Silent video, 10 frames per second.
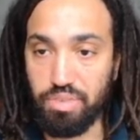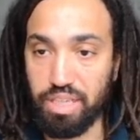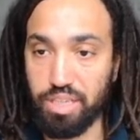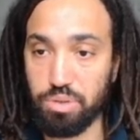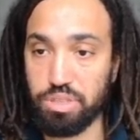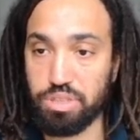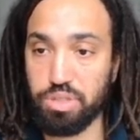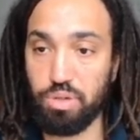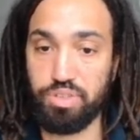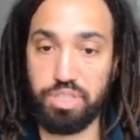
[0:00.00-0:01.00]
in order to
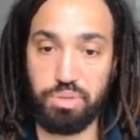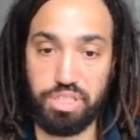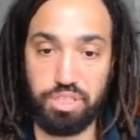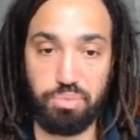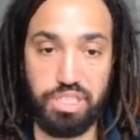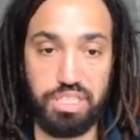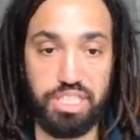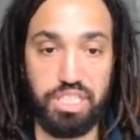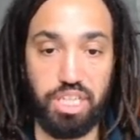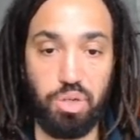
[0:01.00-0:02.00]
solve this question, we just
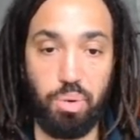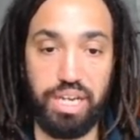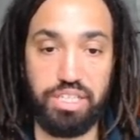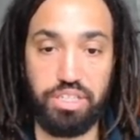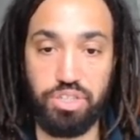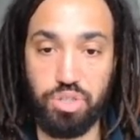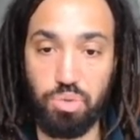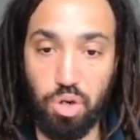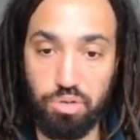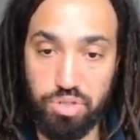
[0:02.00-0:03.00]
need to equate the two
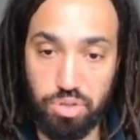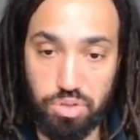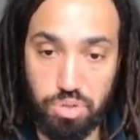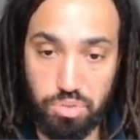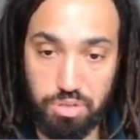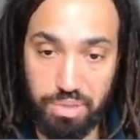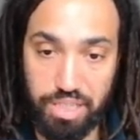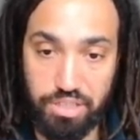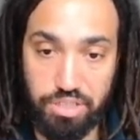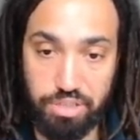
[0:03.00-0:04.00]
horizontal
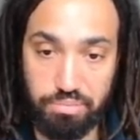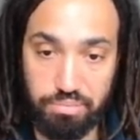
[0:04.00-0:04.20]
speeds.